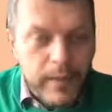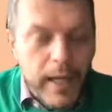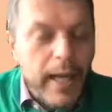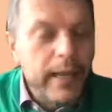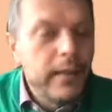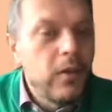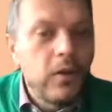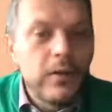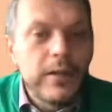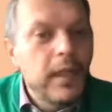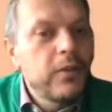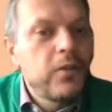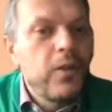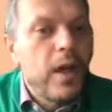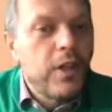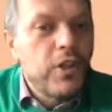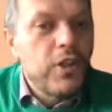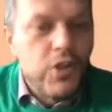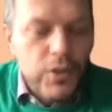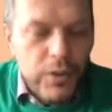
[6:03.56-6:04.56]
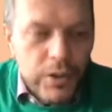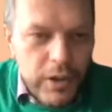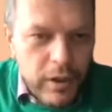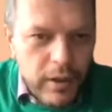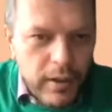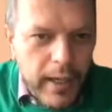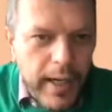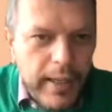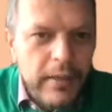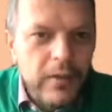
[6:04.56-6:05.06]
I know that you are
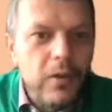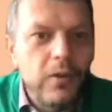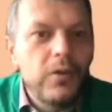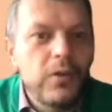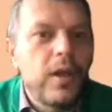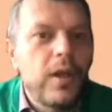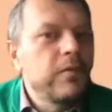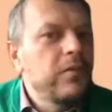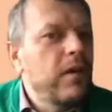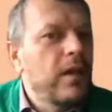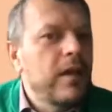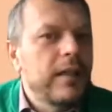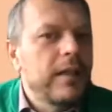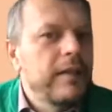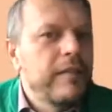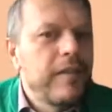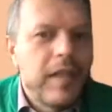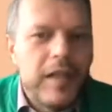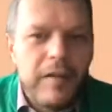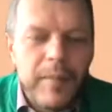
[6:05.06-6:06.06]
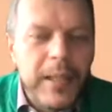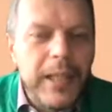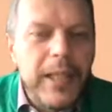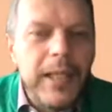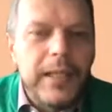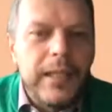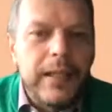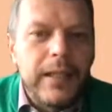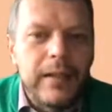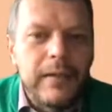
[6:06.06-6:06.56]
junior. I know that you are at the very
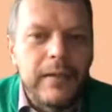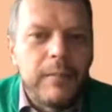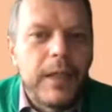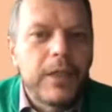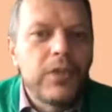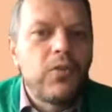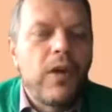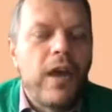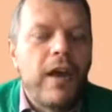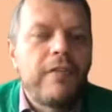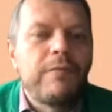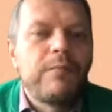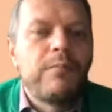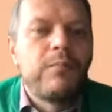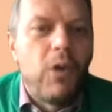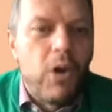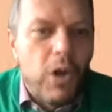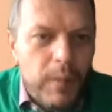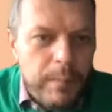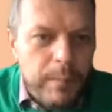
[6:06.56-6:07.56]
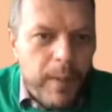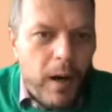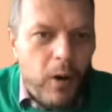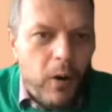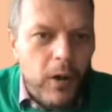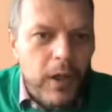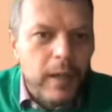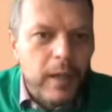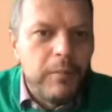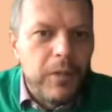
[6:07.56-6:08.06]
beginning, but you have more
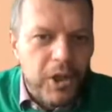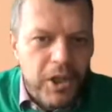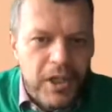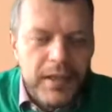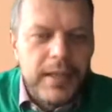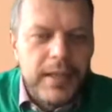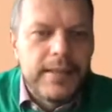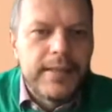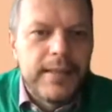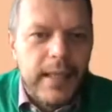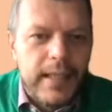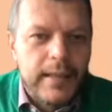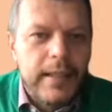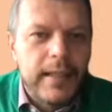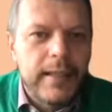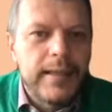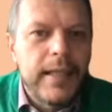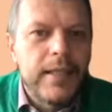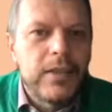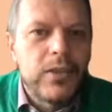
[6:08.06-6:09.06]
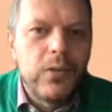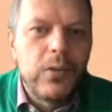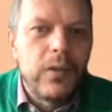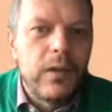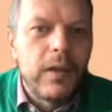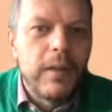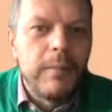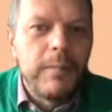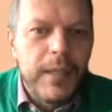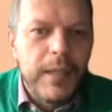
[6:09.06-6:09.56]
power and more understanding that you
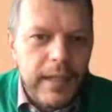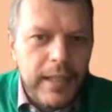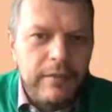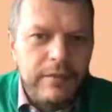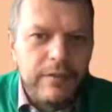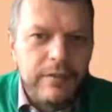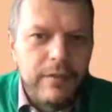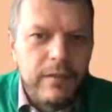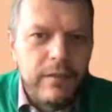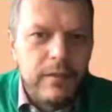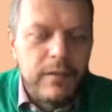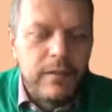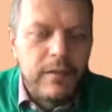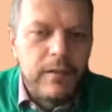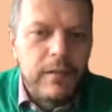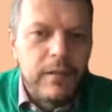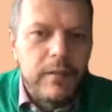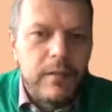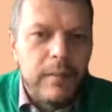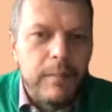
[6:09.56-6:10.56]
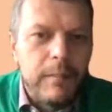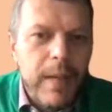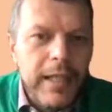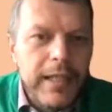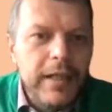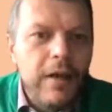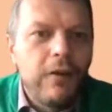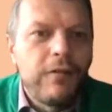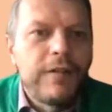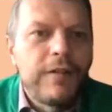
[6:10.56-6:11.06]
believe.
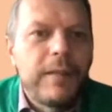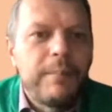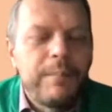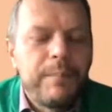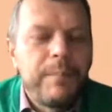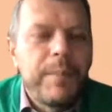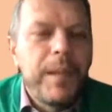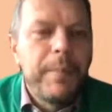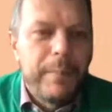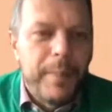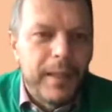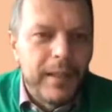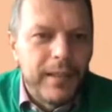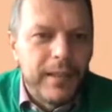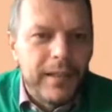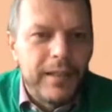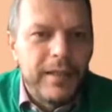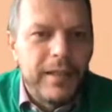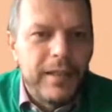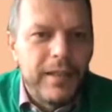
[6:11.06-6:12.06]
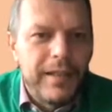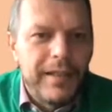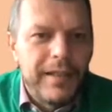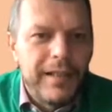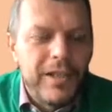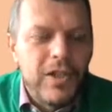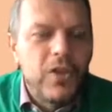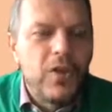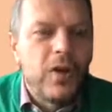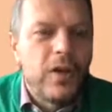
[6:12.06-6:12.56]
Many of the people in
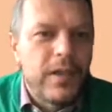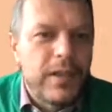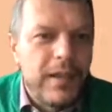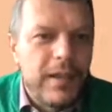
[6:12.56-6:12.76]
your